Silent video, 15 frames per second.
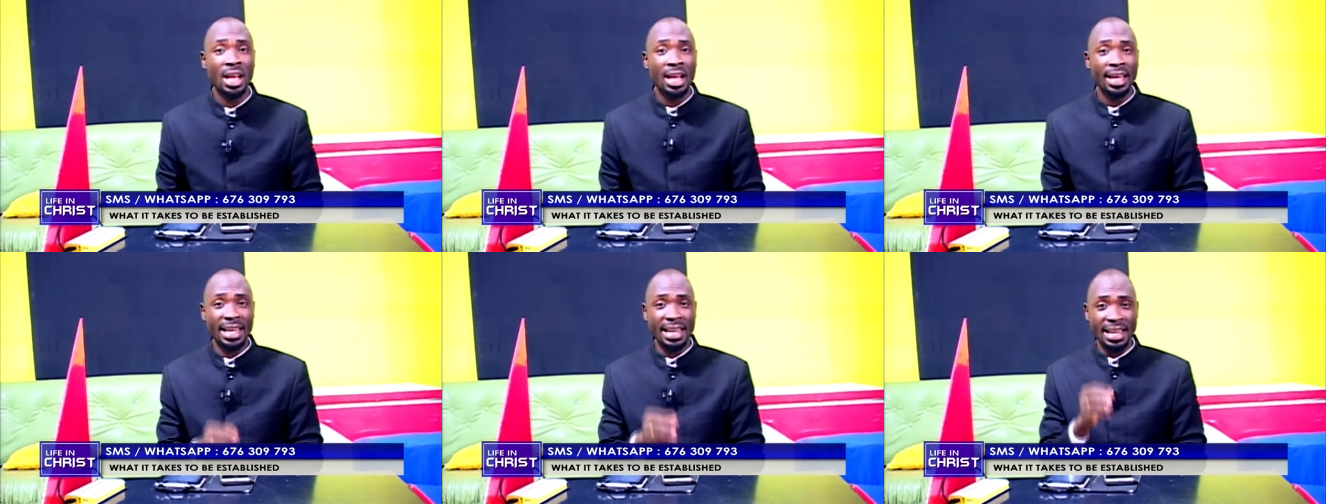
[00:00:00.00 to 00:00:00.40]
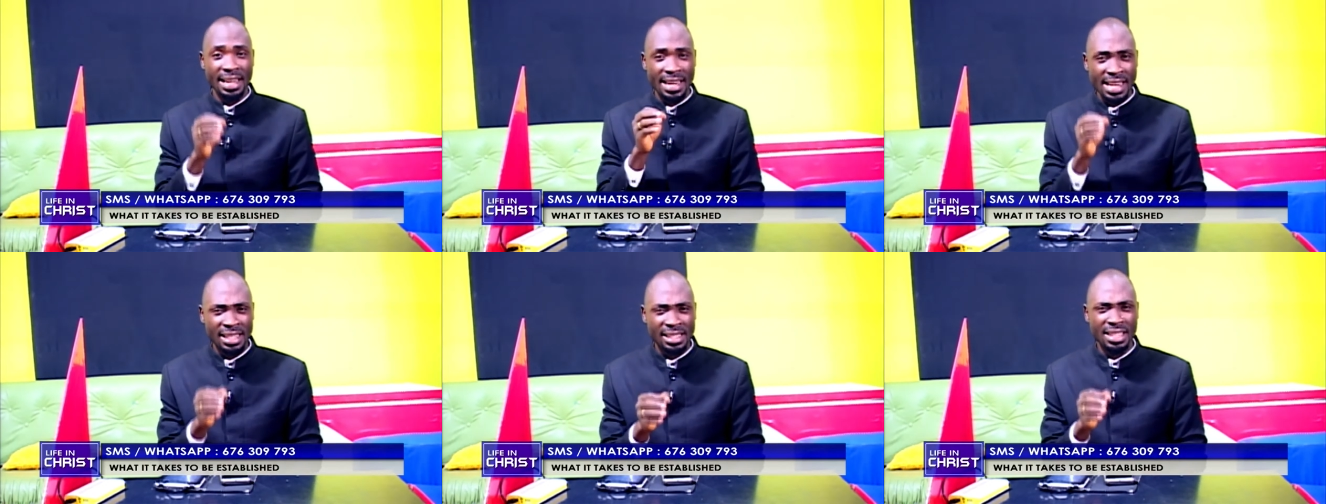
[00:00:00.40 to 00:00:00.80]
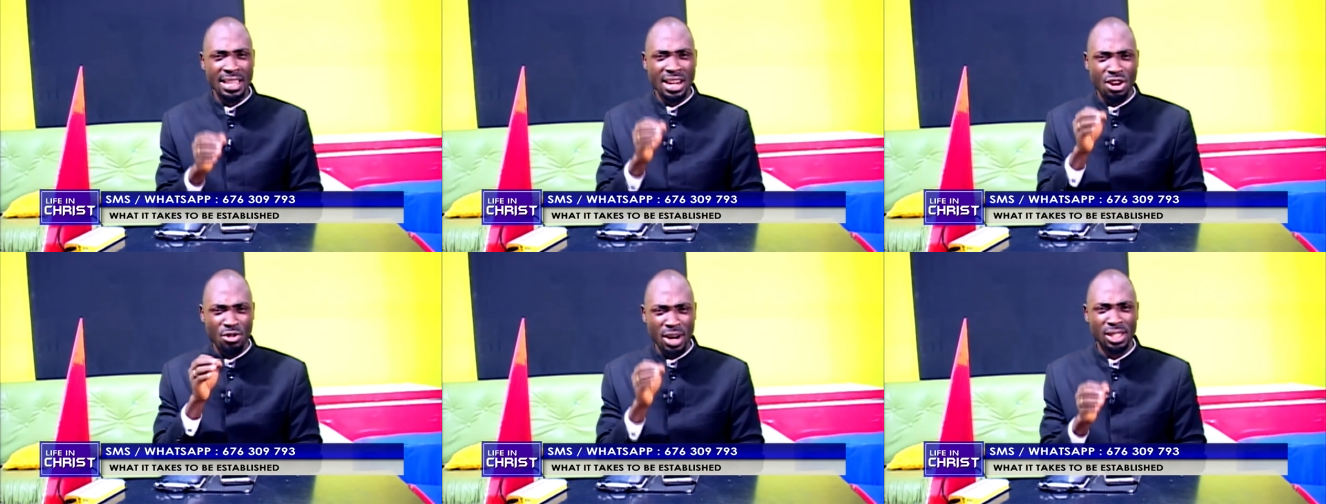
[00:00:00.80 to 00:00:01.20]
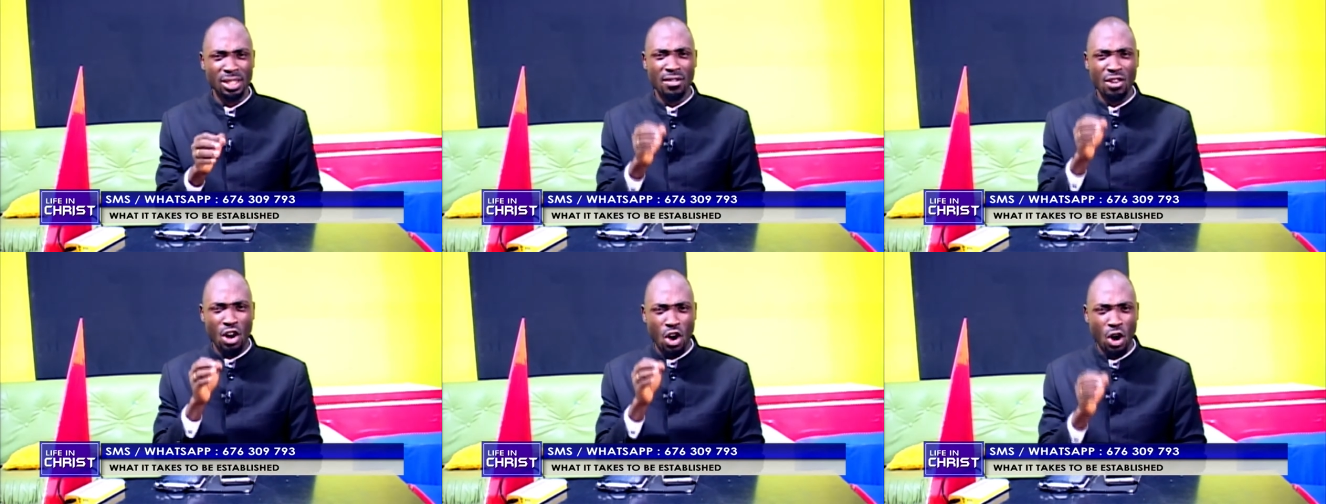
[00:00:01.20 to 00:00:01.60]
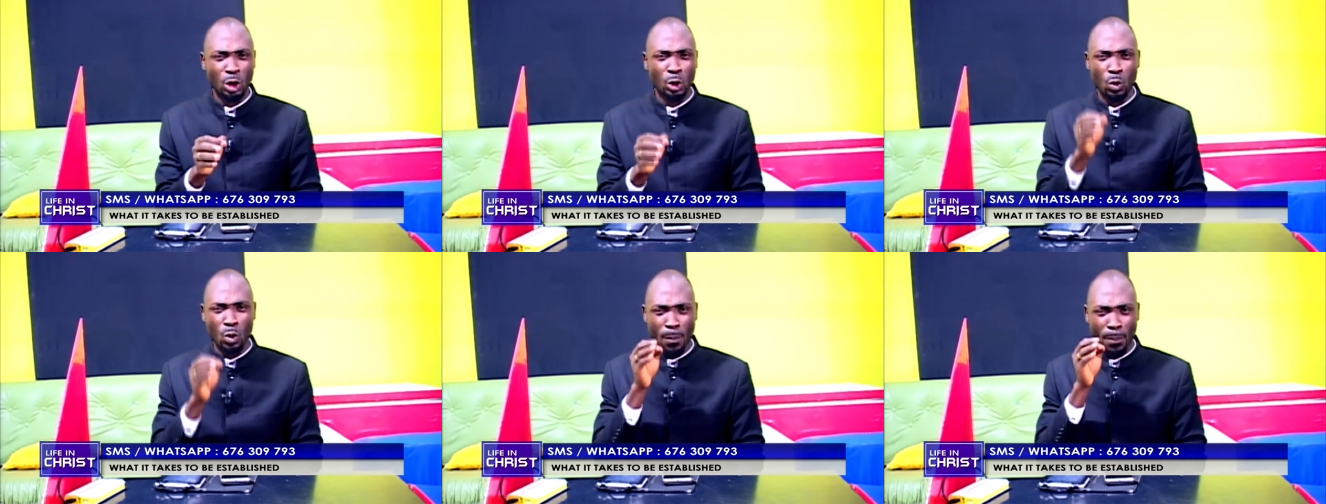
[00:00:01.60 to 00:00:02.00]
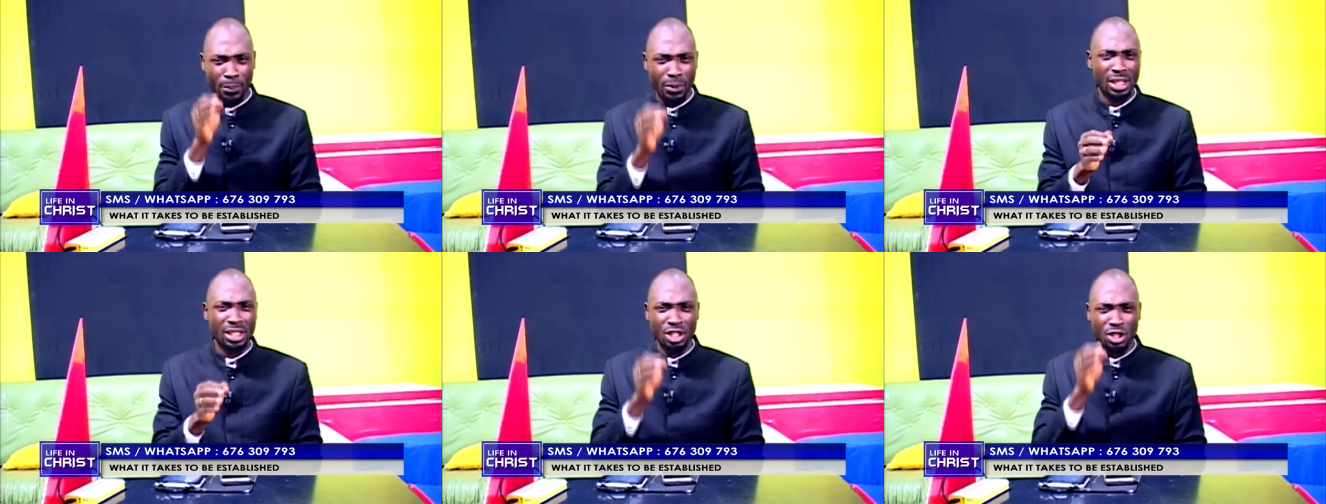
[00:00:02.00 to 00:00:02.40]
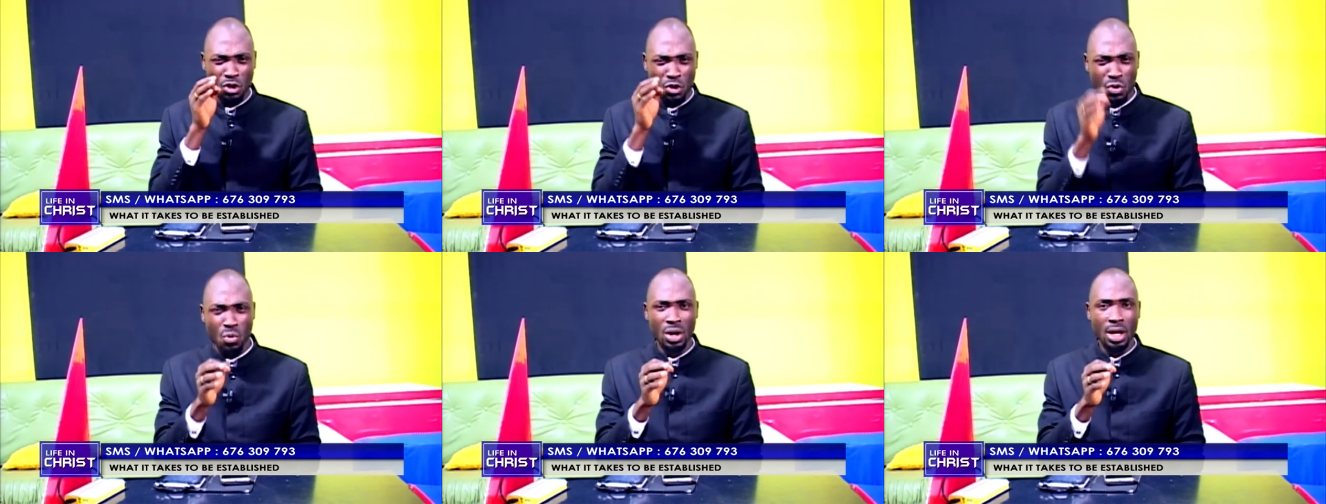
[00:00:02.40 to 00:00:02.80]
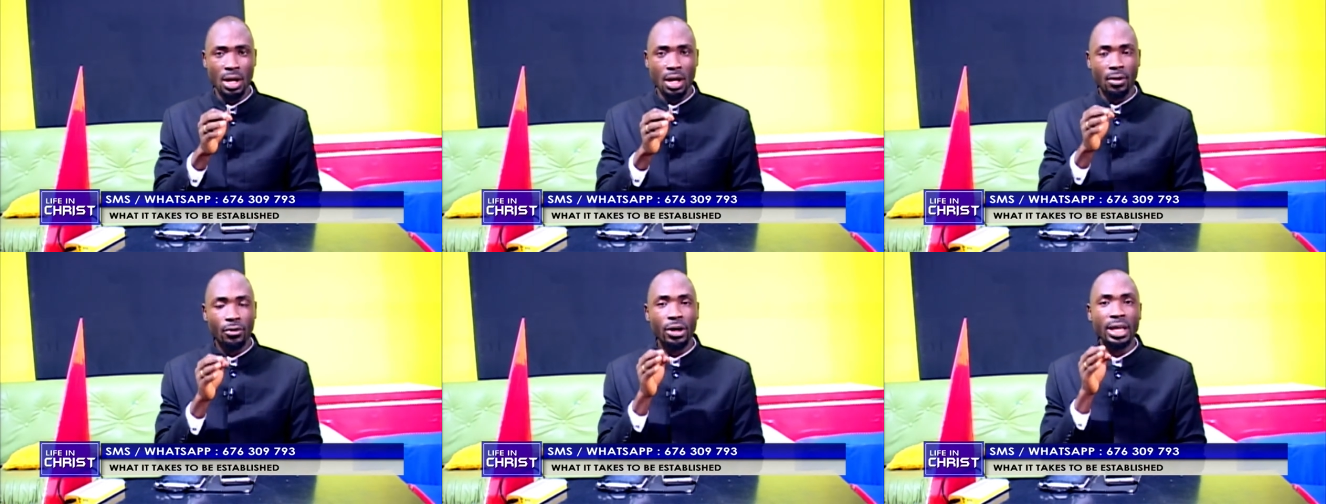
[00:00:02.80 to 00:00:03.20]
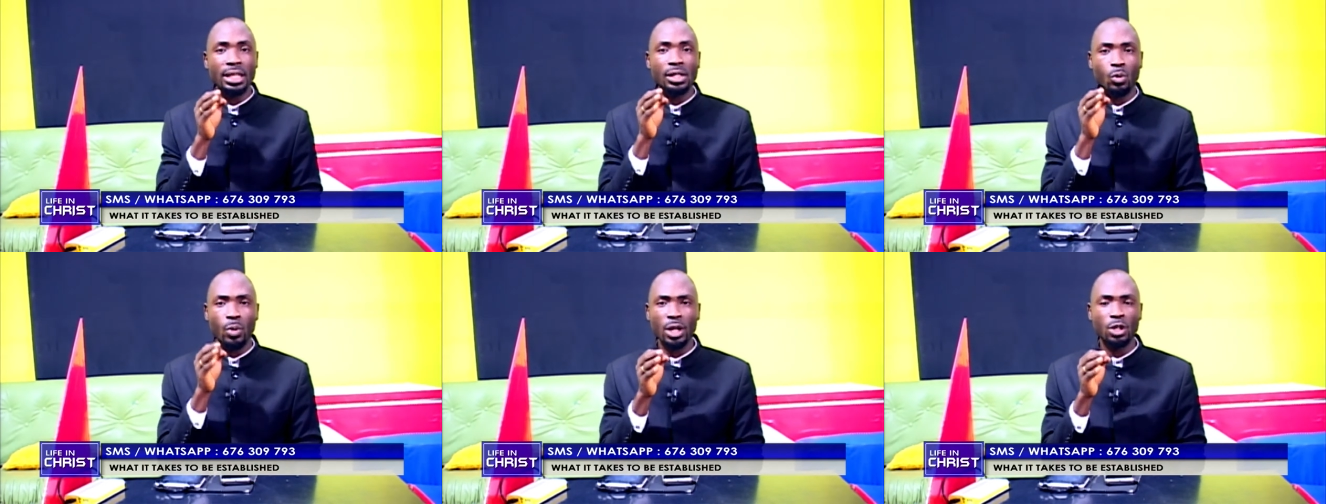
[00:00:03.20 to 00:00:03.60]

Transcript: It needs the grace of God to operate in you for his will